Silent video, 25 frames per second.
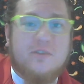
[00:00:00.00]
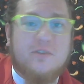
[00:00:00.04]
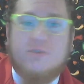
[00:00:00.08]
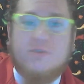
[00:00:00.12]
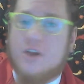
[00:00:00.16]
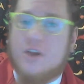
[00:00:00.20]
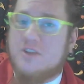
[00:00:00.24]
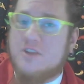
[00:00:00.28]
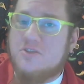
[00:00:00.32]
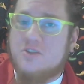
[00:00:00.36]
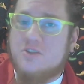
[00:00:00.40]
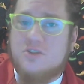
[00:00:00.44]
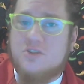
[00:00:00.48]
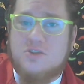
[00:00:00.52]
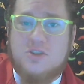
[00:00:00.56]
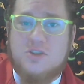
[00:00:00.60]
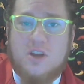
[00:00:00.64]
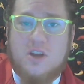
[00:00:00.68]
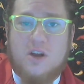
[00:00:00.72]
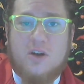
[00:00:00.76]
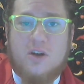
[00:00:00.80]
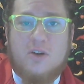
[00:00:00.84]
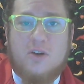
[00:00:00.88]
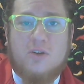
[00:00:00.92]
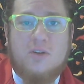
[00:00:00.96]
Friends of the
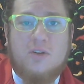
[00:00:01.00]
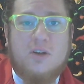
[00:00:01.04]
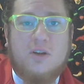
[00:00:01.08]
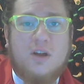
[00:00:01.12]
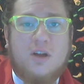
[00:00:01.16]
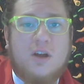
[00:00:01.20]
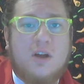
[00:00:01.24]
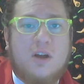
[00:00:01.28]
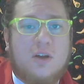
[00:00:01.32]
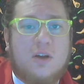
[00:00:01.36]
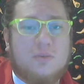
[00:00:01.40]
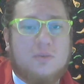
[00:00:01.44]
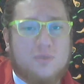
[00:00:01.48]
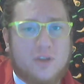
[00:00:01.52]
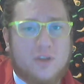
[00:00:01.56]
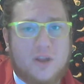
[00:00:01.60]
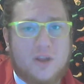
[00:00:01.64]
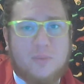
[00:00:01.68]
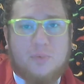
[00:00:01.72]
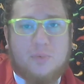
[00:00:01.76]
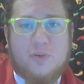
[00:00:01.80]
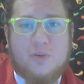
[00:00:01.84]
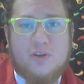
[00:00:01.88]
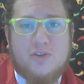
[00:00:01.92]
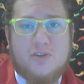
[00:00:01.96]
show, really
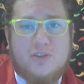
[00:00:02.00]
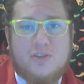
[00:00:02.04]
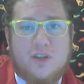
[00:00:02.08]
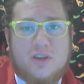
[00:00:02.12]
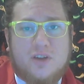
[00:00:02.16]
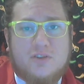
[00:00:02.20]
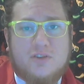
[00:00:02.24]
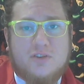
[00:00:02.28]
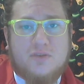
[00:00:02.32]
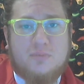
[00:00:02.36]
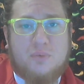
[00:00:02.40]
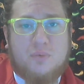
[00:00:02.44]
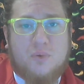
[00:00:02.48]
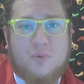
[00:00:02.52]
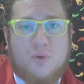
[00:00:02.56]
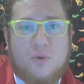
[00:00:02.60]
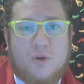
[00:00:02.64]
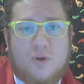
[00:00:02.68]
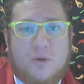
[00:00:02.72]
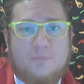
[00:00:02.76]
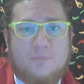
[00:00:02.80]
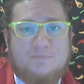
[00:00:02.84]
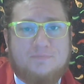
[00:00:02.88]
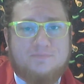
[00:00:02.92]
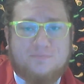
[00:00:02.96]
appreciate their
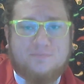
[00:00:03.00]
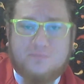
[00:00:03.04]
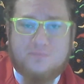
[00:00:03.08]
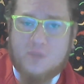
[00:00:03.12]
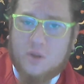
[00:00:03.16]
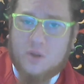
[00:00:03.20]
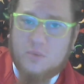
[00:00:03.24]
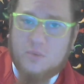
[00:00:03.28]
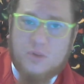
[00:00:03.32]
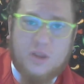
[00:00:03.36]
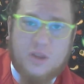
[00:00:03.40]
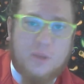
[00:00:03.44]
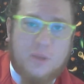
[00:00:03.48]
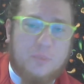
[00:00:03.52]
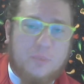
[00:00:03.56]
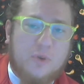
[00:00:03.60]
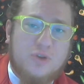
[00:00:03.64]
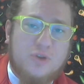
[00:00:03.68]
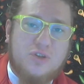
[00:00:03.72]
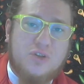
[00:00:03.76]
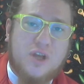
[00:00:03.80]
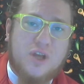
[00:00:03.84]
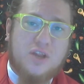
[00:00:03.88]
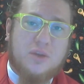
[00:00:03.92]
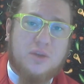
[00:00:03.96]
support really
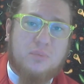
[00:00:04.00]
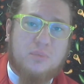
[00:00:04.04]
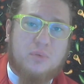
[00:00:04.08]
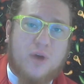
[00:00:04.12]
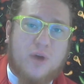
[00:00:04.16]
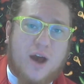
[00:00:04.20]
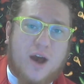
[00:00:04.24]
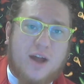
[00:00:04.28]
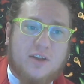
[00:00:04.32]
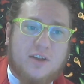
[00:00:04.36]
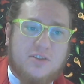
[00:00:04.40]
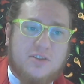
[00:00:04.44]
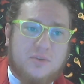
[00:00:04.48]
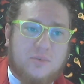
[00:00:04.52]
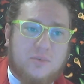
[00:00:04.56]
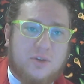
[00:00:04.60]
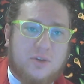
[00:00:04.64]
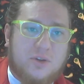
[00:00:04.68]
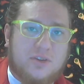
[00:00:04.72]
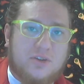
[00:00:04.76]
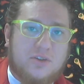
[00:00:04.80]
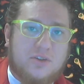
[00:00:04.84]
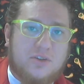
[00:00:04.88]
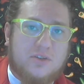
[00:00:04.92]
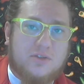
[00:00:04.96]
appreciate their products and
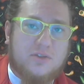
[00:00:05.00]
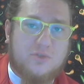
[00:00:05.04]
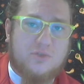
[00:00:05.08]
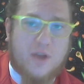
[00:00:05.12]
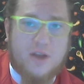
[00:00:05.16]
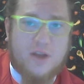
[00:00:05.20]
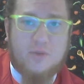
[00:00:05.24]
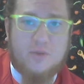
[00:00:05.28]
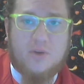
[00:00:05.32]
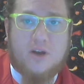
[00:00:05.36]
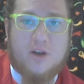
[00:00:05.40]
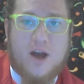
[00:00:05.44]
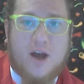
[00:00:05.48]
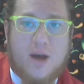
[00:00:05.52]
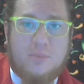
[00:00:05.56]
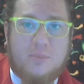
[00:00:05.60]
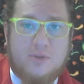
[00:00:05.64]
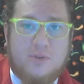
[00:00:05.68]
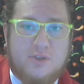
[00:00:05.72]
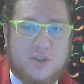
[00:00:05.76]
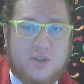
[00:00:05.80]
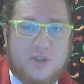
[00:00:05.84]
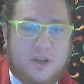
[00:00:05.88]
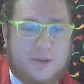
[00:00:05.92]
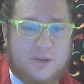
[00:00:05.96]
what they're trying to
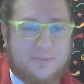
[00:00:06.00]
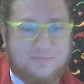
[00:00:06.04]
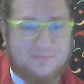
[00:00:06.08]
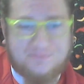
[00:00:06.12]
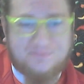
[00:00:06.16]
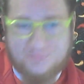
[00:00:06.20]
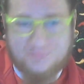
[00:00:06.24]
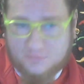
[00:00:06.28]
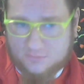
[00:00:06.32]
accomplish here.